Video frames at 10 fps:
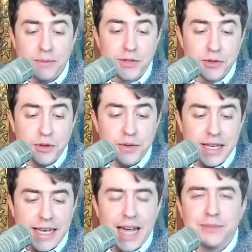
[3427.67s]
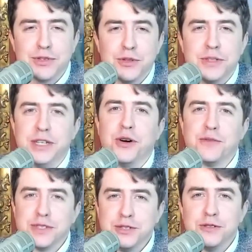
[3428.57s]
Absolutely, absolutely.
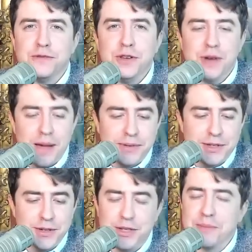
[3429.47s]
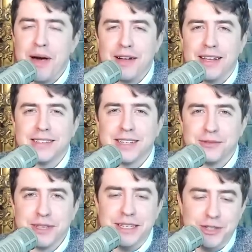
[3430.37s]
I've listened to a few episodes of your podcast and I
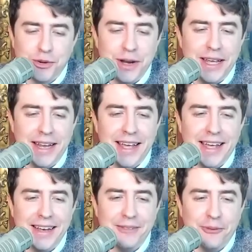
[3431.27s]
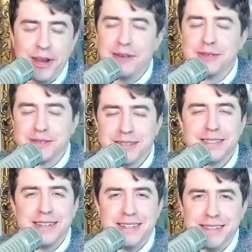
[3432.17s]
really enjoyed it. And when I was
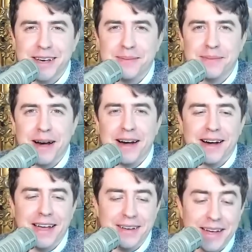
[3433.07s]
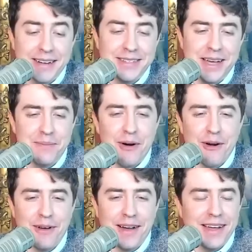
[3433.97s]
listening to them, and it got to that
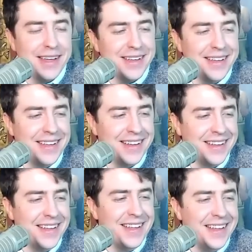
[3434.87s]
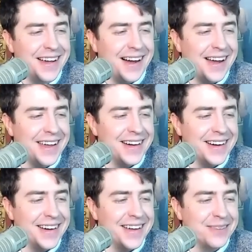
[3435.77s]
part, I
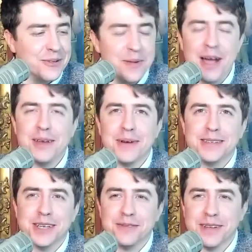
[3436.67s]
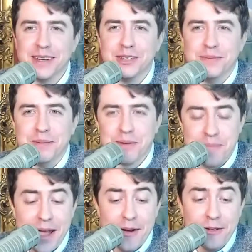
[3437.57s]
I had reminded myself that I should be
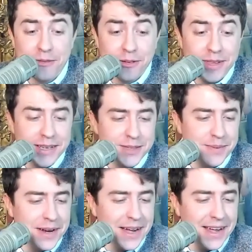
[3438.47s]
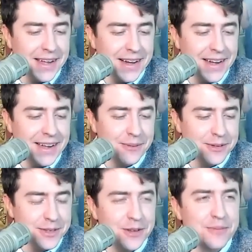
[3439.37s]
prepared for this, but I
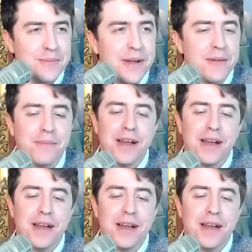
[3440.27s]
was unprepared.